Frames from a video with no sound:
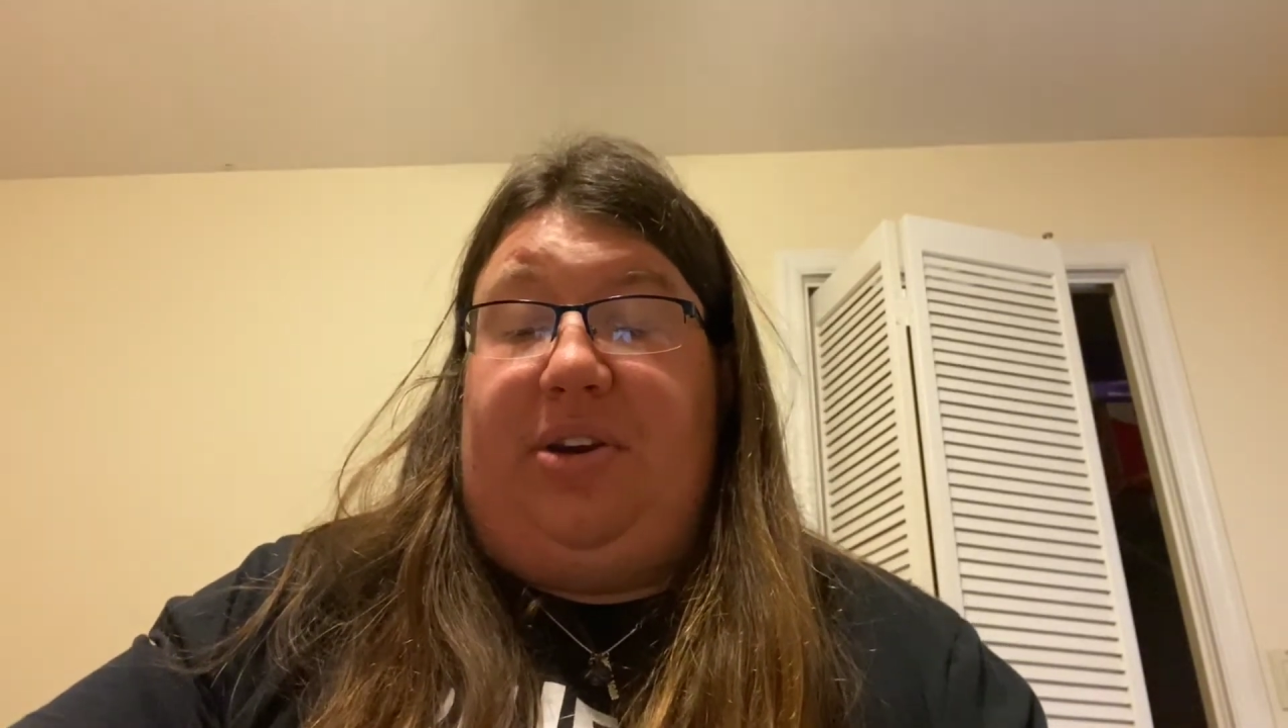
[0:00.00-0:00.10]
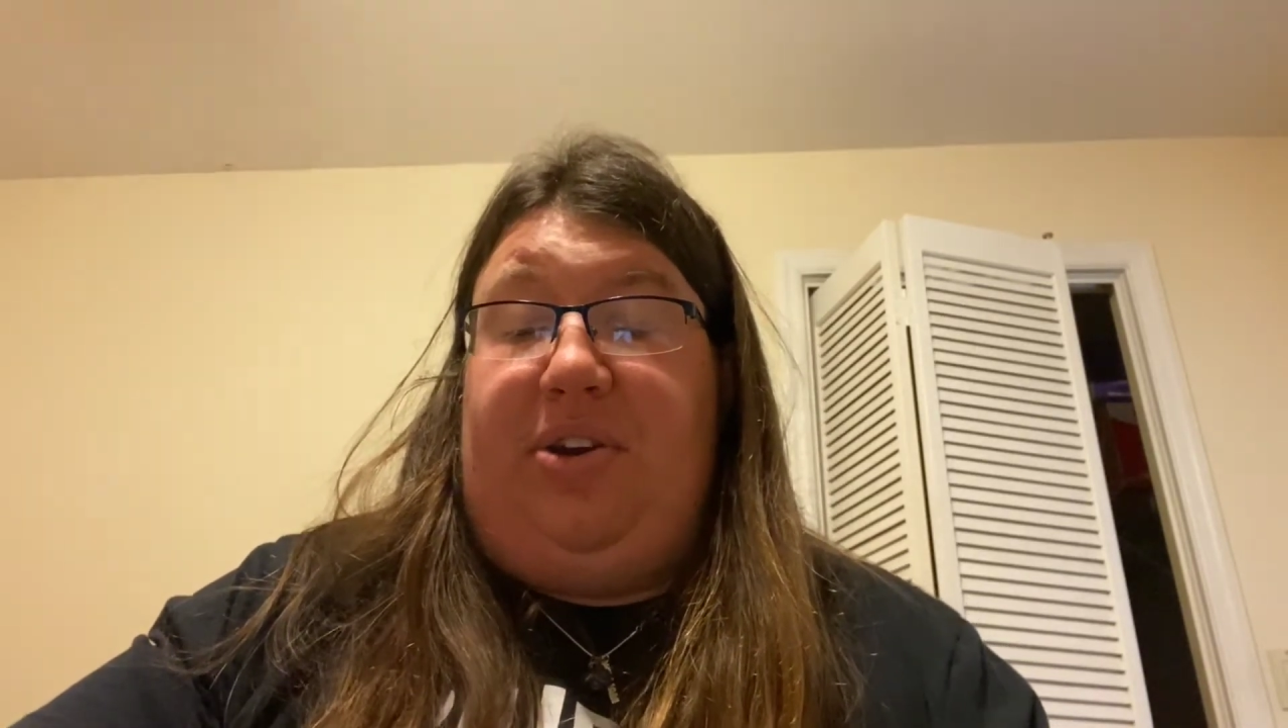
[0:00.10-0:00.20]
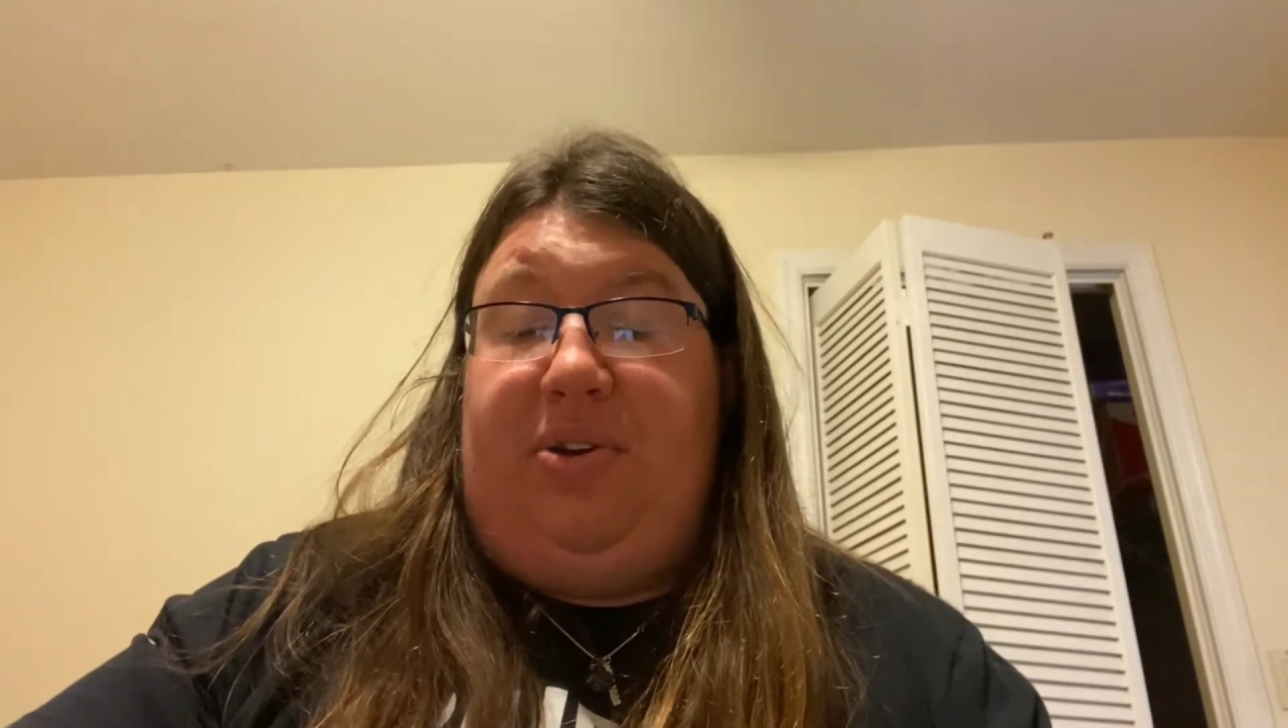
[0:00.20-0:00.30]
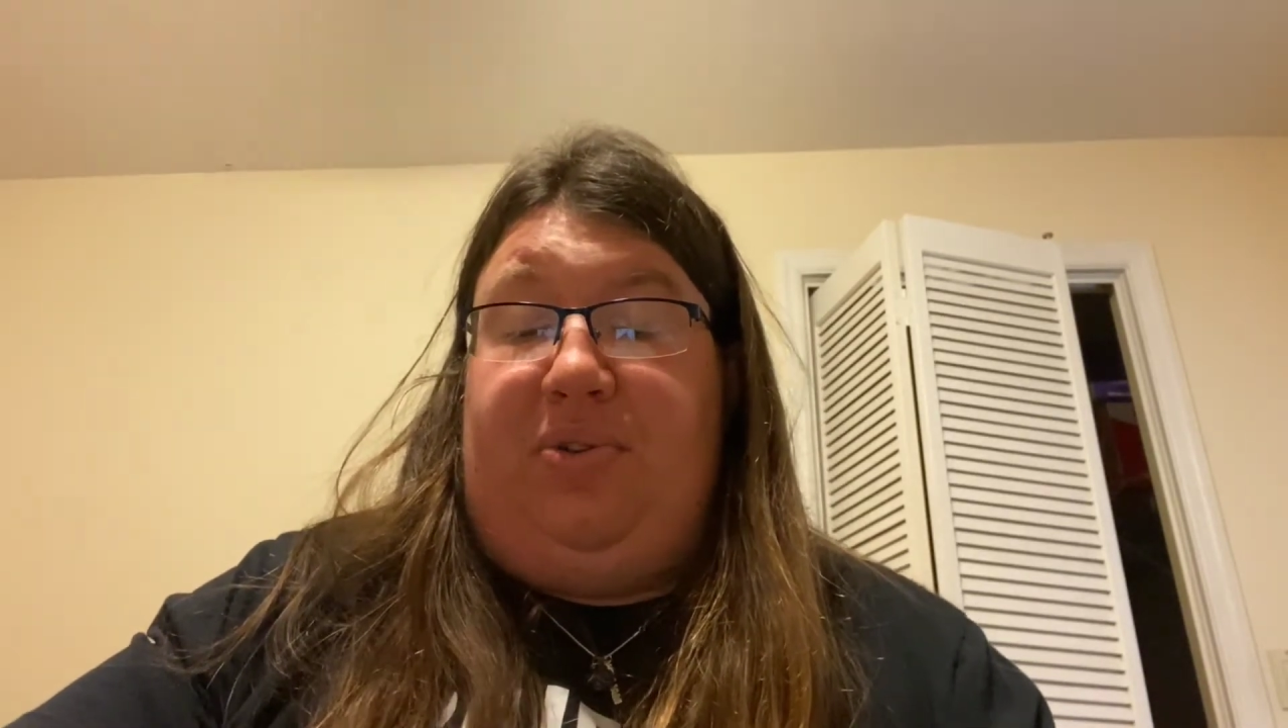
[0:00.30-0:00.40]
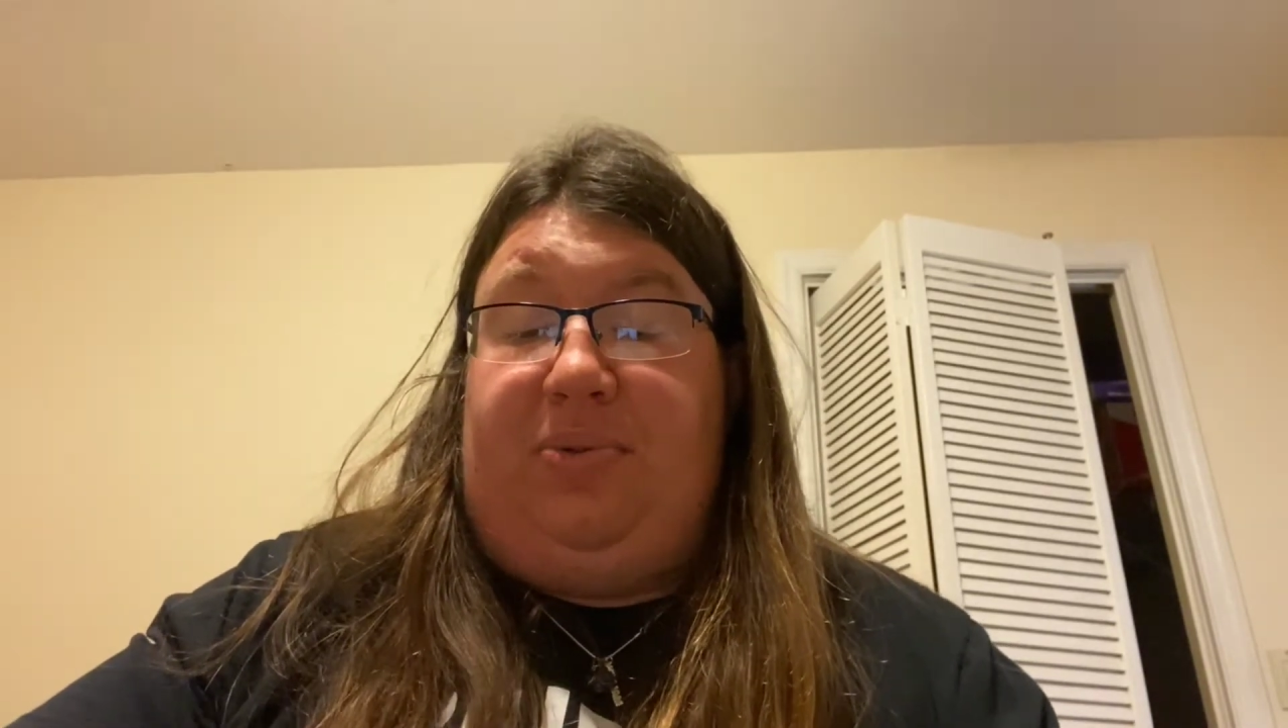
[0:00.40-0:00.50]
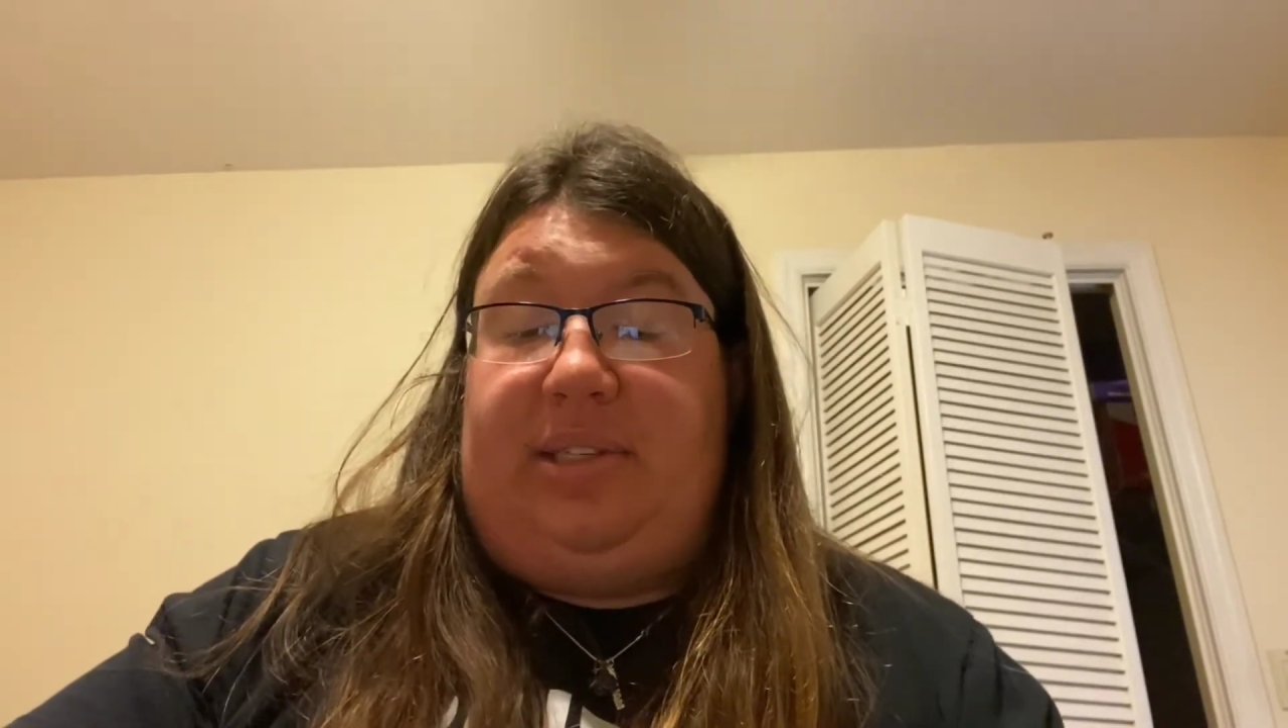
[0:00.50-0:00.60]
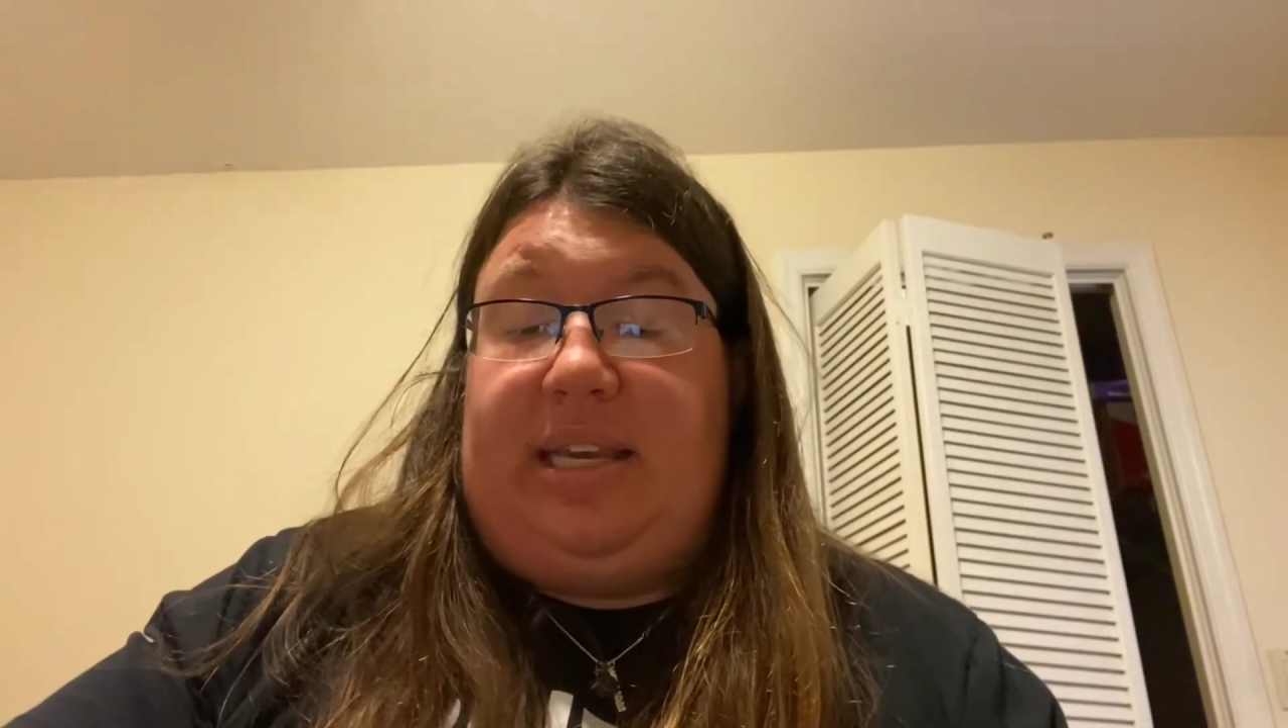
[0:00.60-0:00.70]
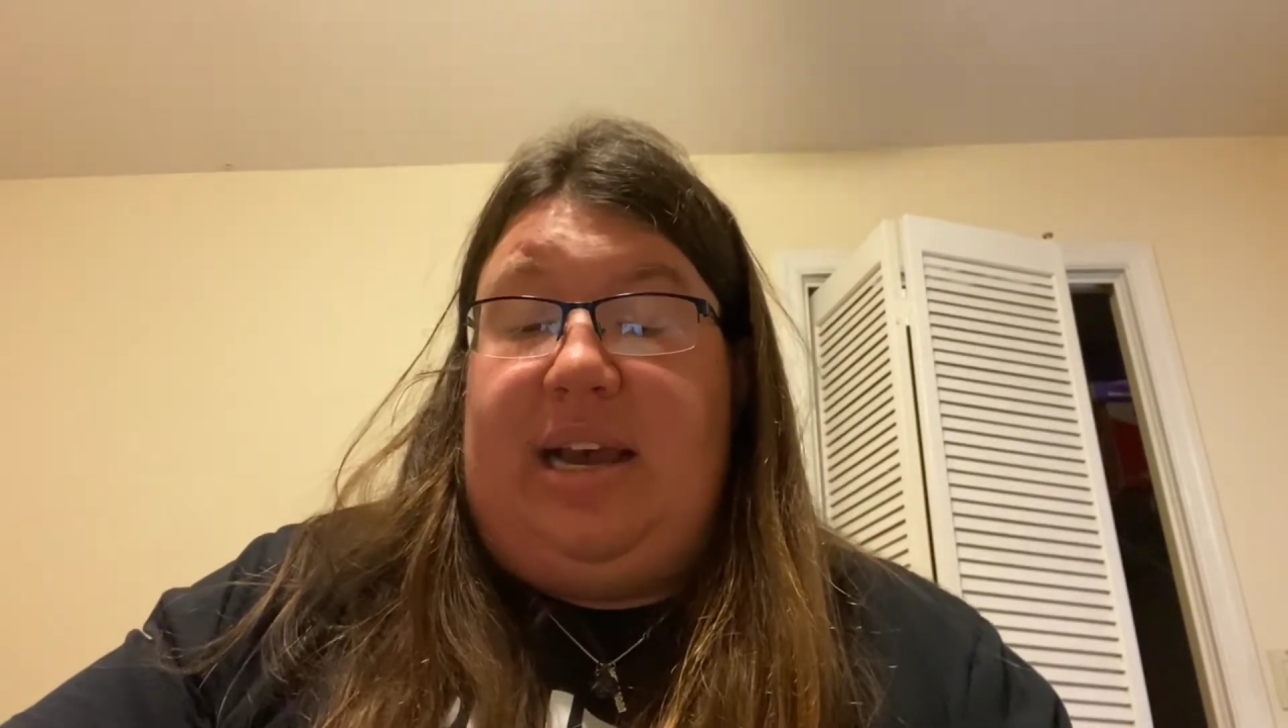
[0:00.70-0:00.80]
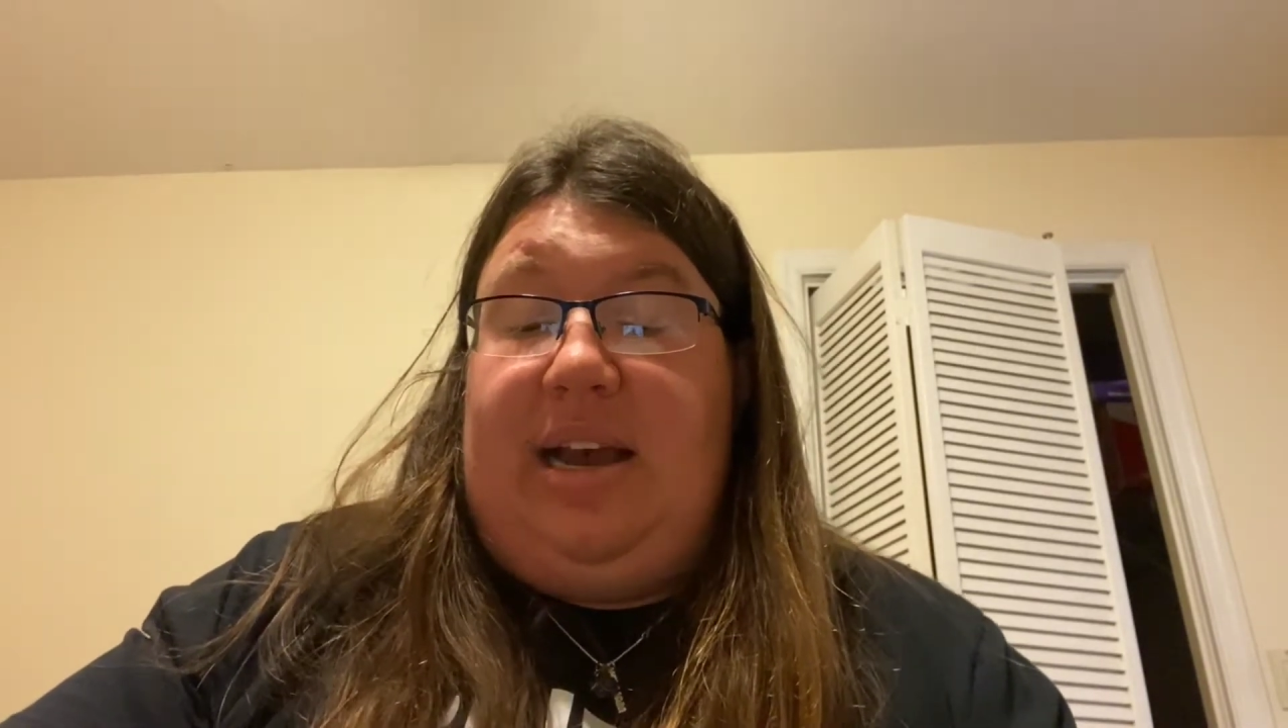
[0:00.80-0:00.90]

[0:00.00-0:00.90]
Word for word: news,